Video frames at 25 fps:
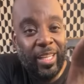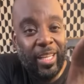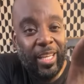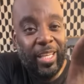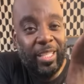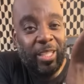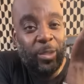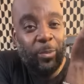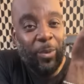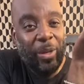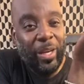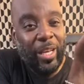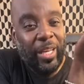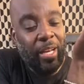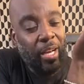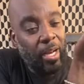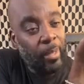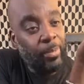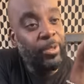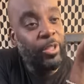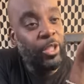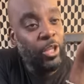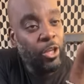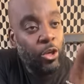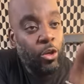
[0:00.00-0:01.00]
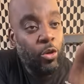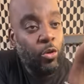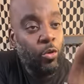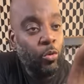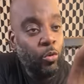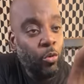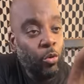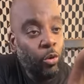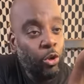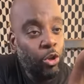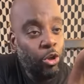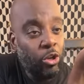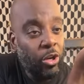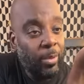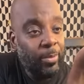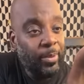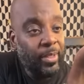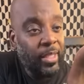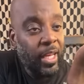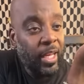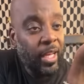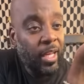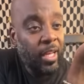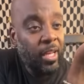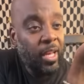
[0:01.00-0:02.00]
It's really up to you. You know what I'm
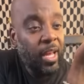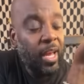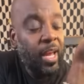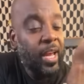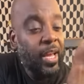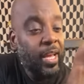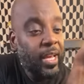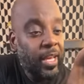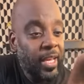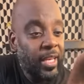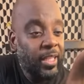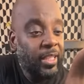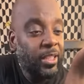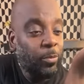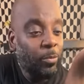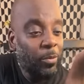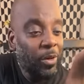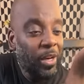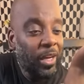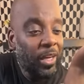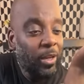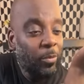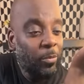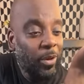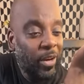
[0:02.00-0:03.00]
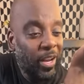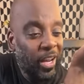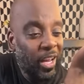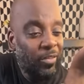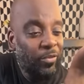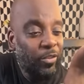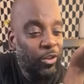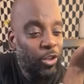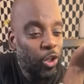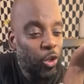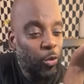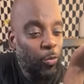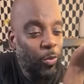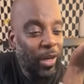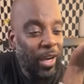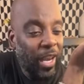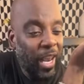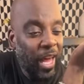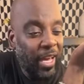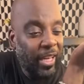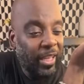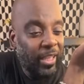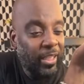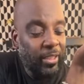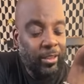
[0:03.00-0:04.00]
saying? It's really whatever you would
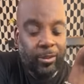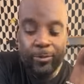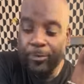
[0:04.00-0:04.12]
like.